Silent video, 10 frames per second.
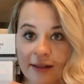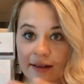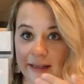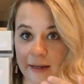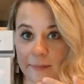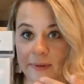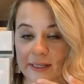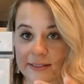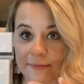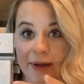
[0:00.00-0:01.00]
like a
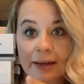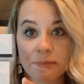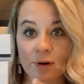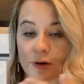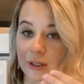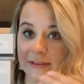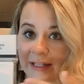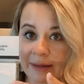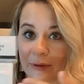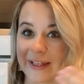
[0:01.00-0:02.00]
piece of paper or a
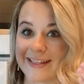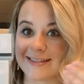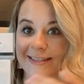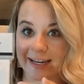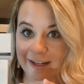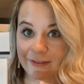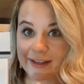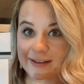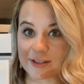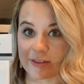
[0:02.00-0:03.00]
label inside of
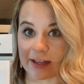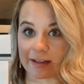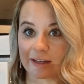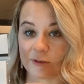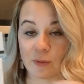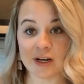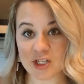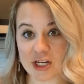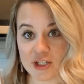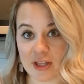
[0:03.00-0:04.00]
it so that if you want to
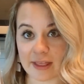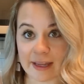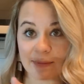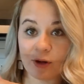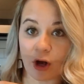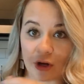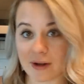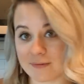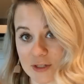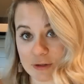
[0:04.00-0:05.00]
change the label, all you
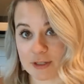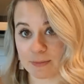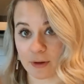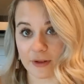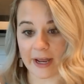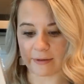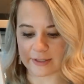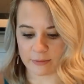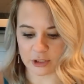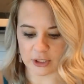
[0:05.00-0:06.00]
have to do is pull it out and
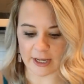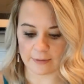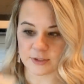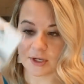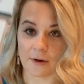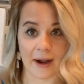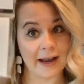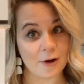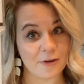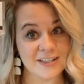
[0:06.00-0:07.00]
switch it out. So
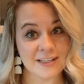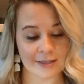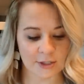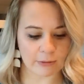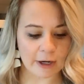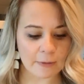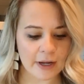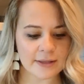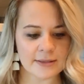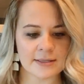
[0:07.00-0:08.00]
I always get the square
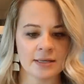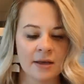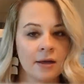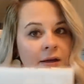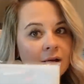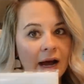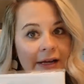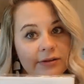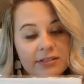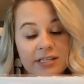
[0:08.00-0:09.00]
ones. I
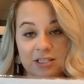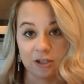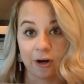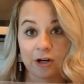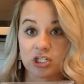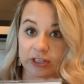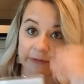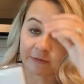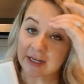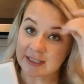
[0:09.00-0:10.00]
use these large
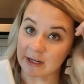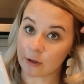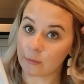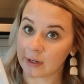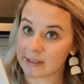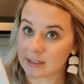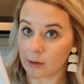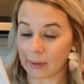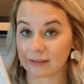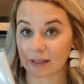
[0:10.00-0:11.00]
rectangle ones on
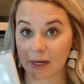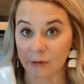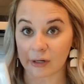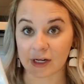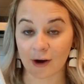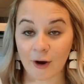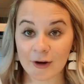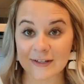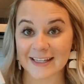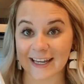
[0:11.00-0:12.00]
my library
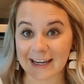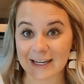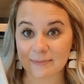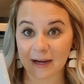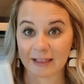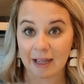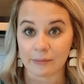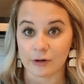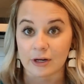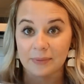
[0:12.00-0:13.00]
cart and my
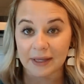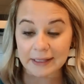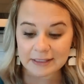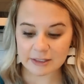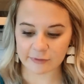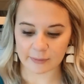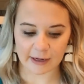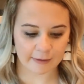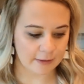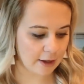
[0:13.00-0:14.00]
library bins for my
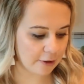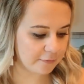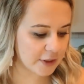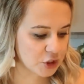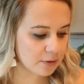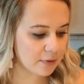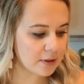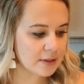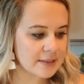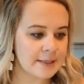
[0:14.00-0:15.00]
nonfiction
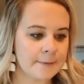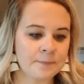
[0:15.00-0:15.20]
books.